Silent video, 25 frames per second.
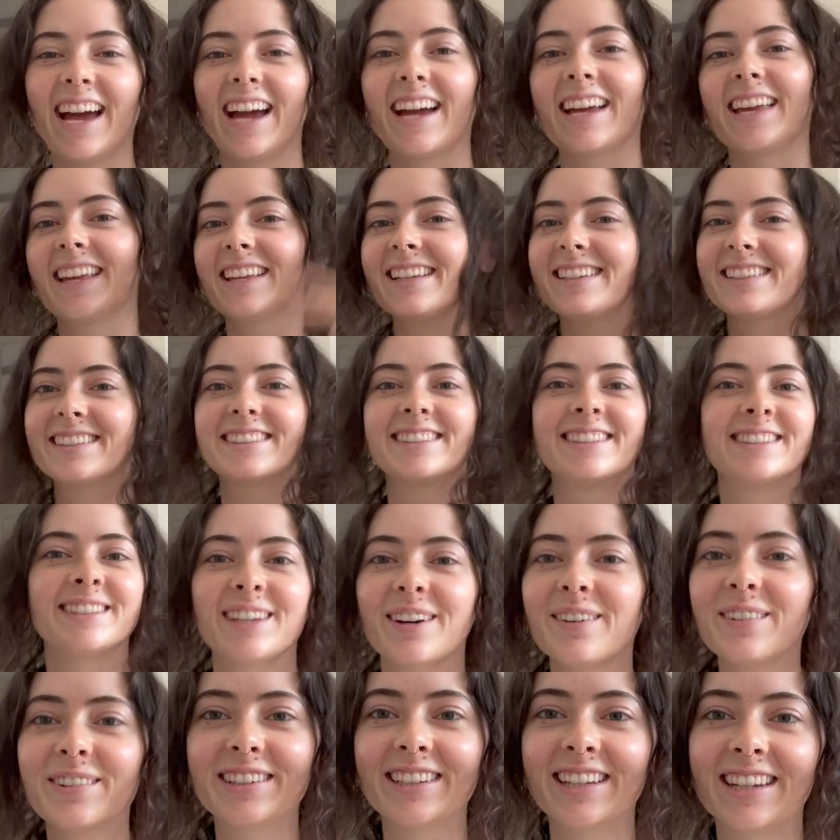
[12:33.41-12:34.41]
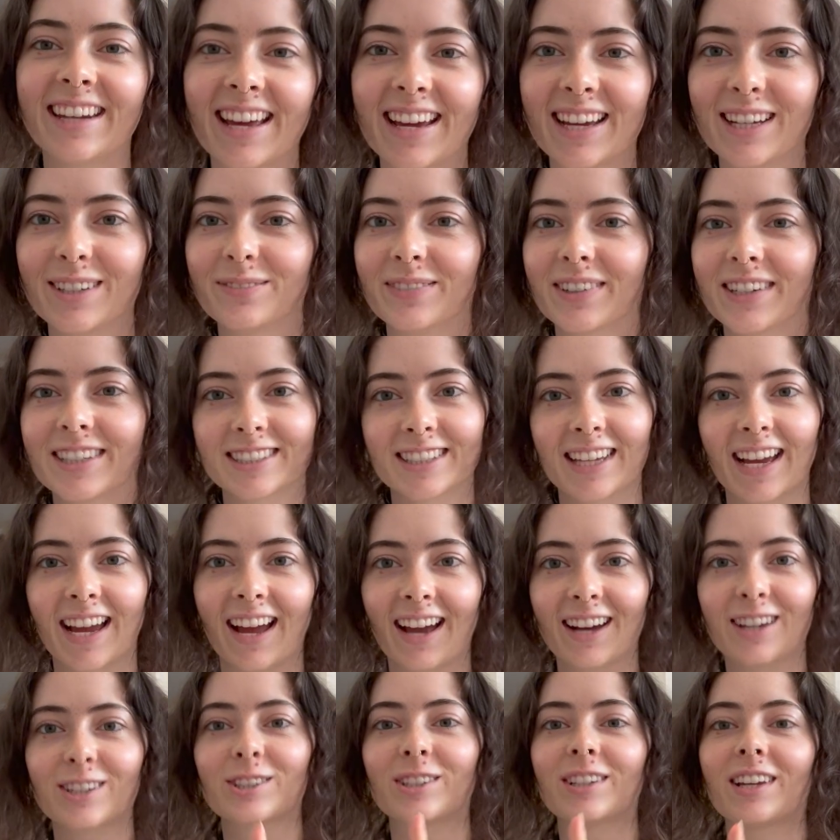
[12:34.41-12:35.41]
I can't sew tonight because I
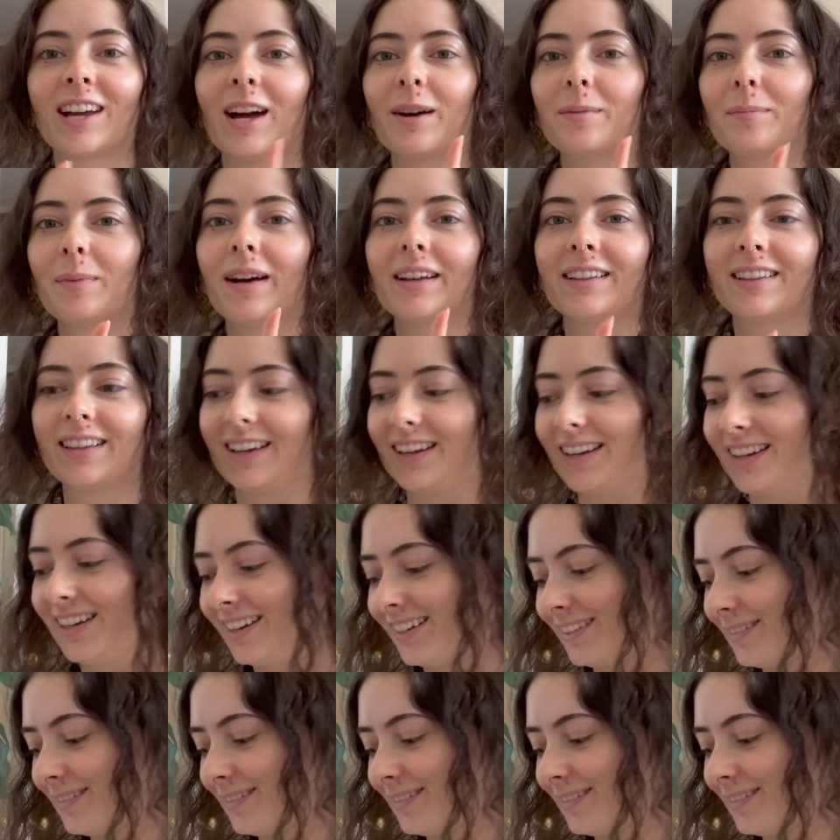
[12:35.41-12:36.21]
actually have ballet.